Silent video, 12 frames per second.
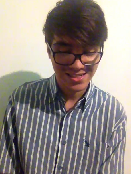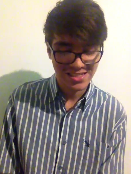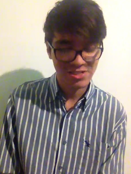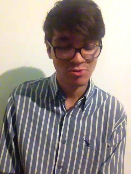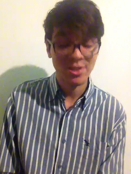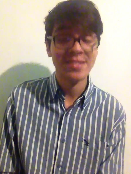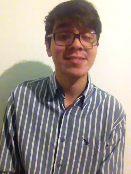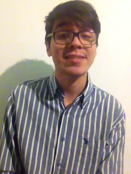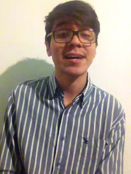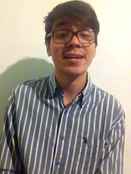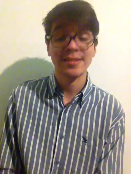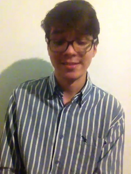so I
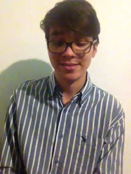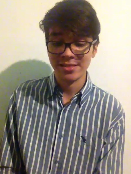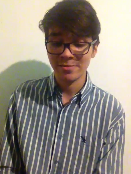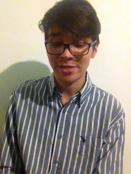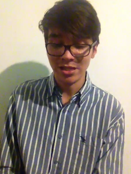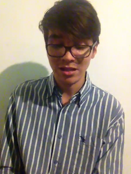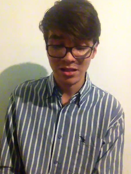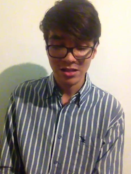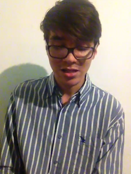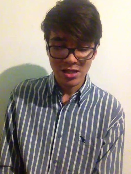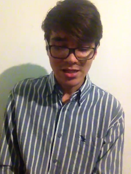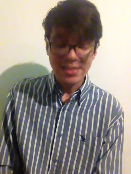decided to build
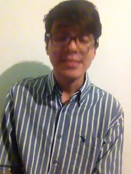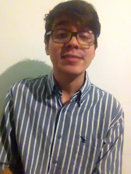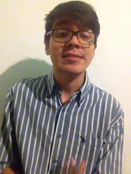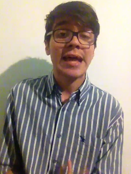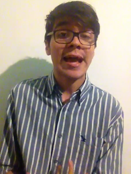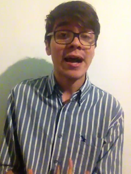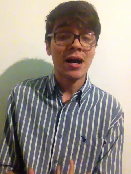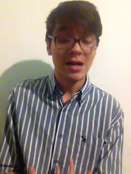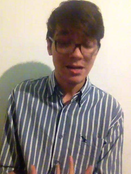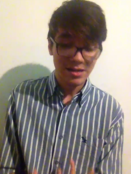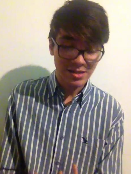a stair